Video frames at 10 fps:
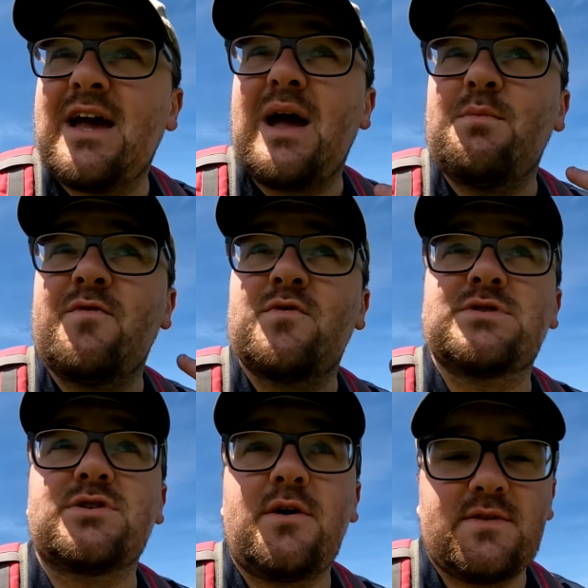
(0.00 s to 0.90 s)
And we've
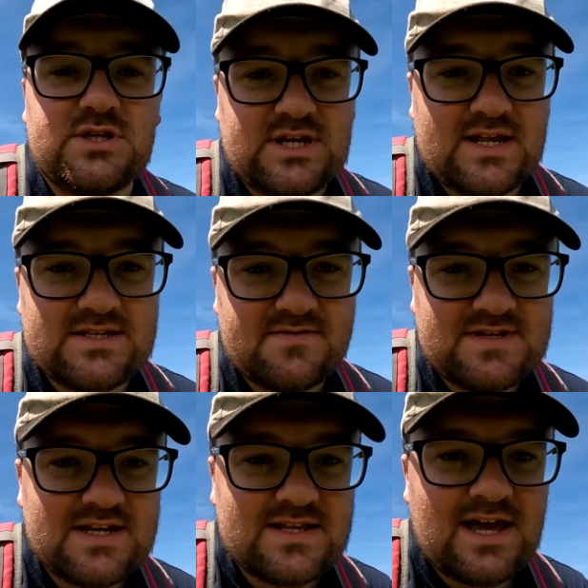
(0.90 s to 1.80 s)
also got the chance of
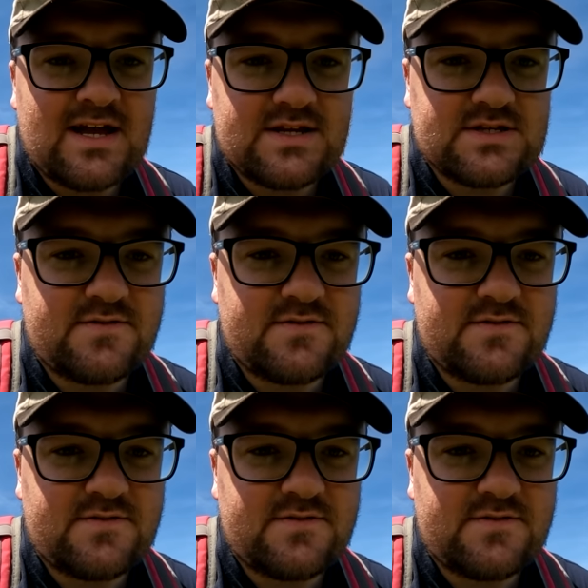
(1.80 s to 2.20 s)
seeing the adders.